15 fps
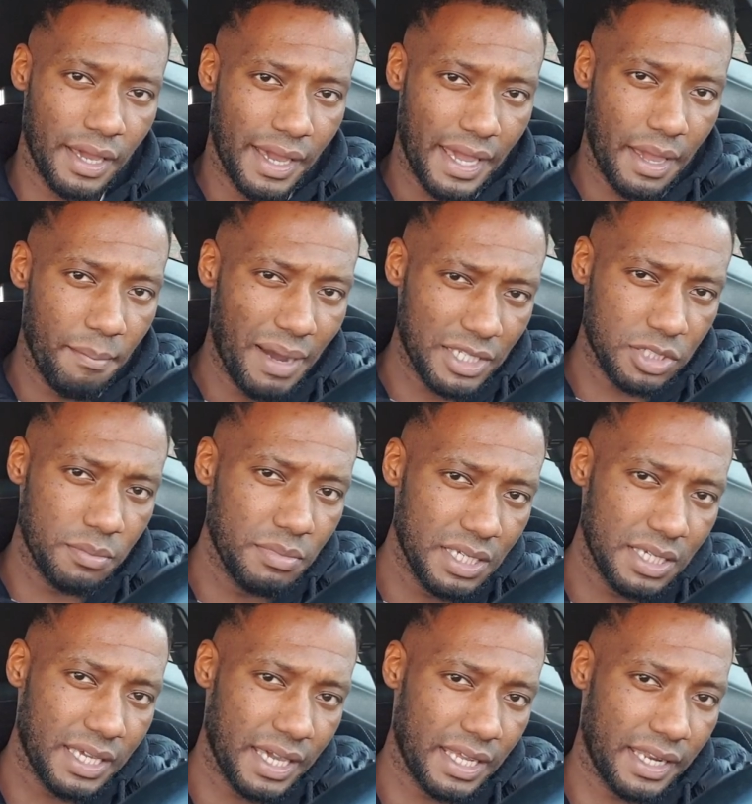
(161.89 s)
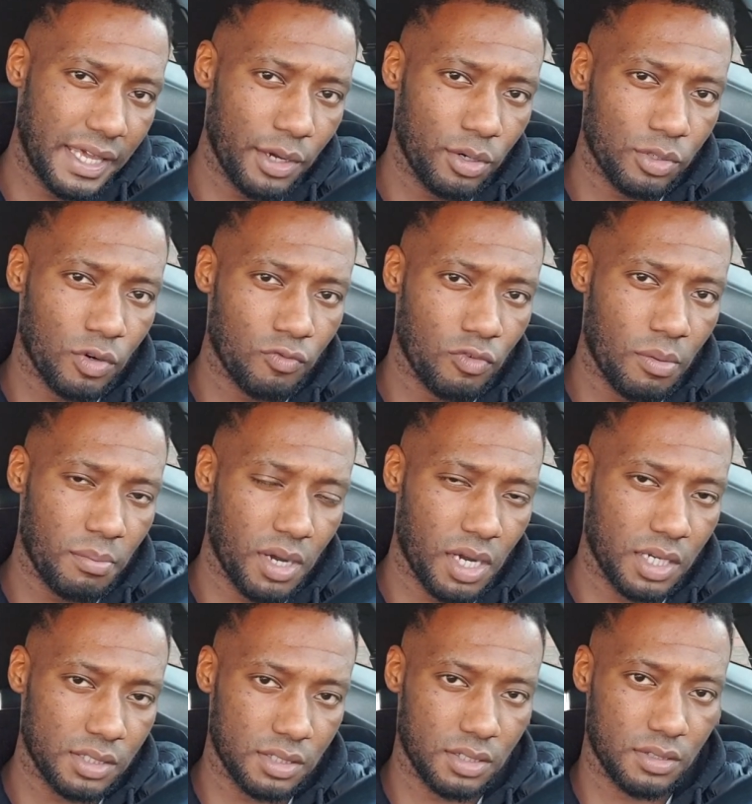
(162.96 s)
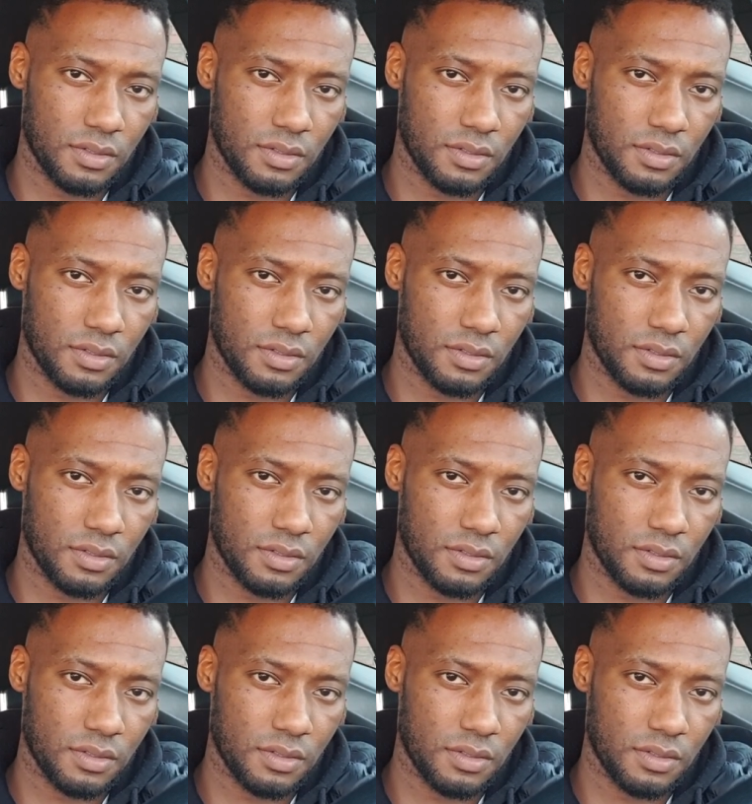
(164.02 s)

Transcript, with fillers: Imagine me getting held on remand.